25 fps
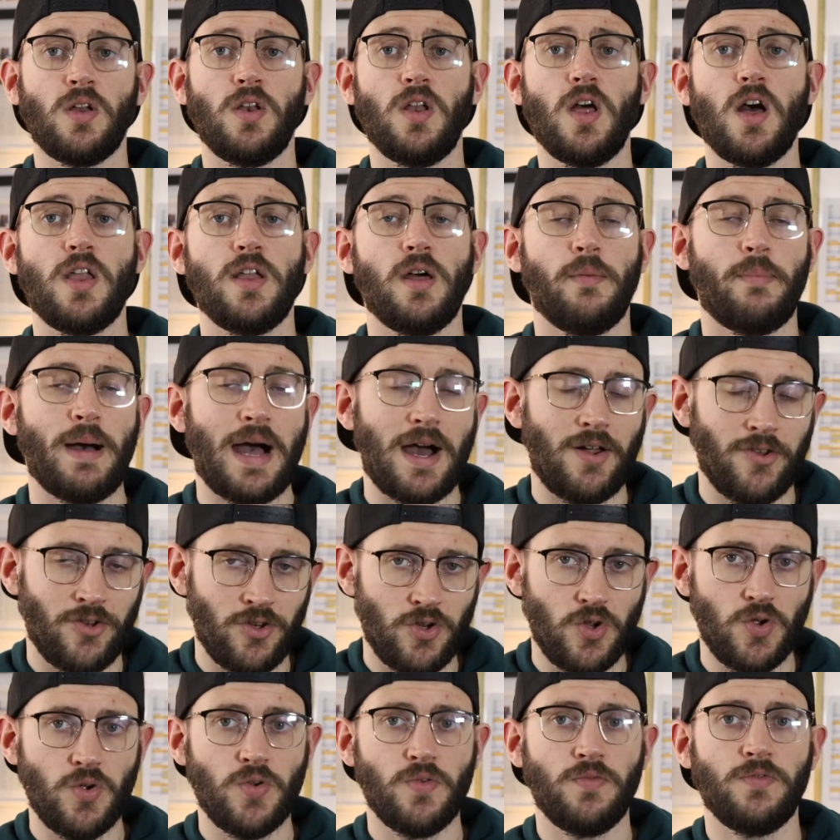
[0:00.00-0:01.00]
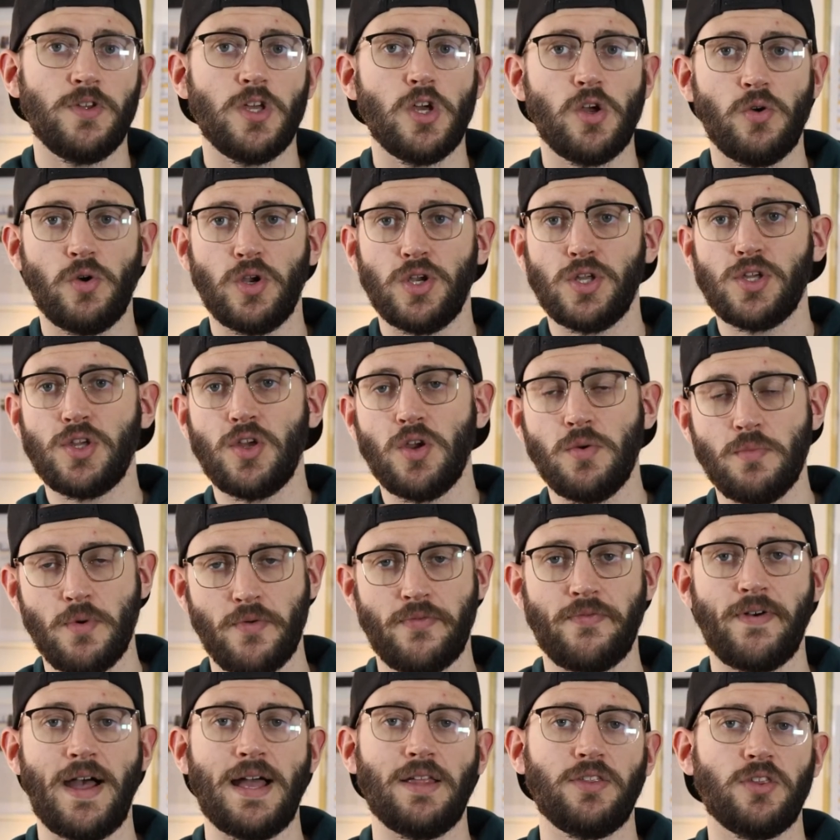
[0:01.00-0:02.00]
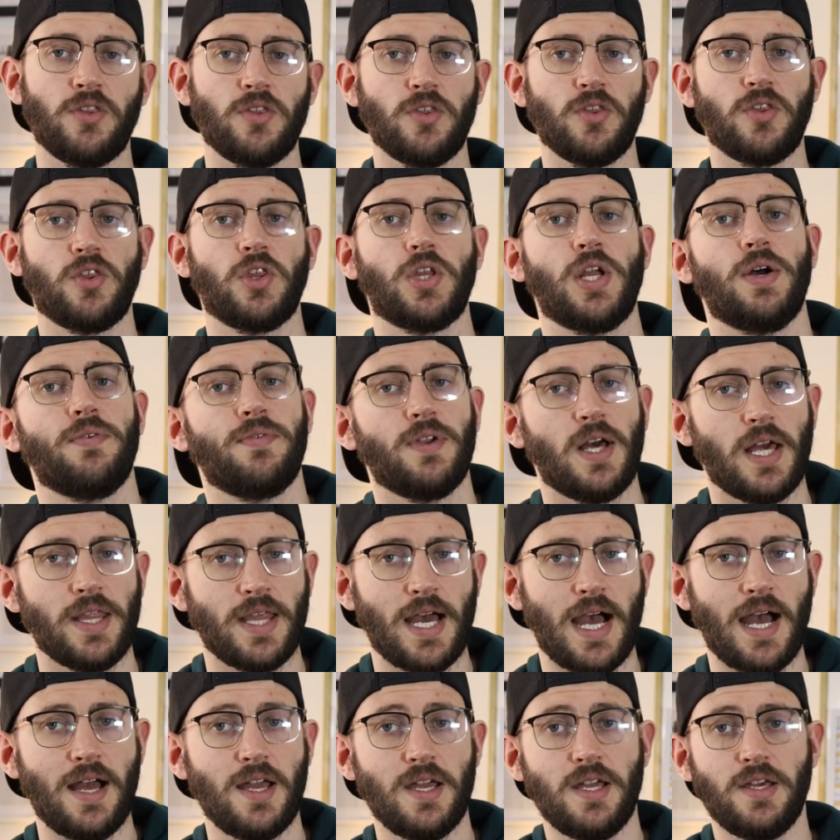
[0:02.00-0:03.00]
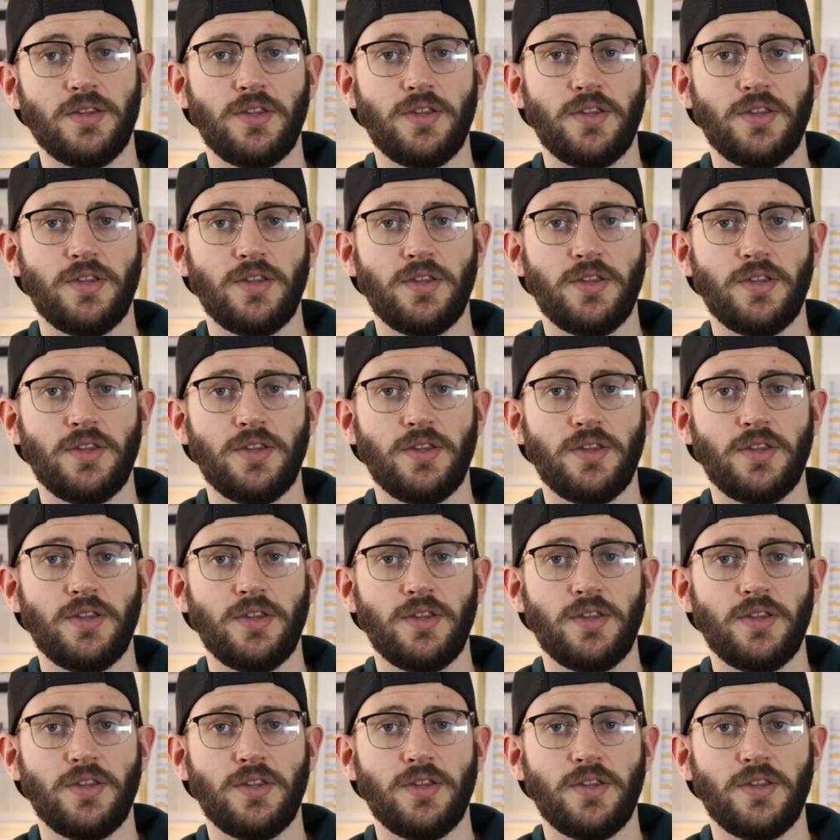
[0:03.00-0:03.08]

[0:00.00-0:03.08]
learned about new view and human factors and stuff like that.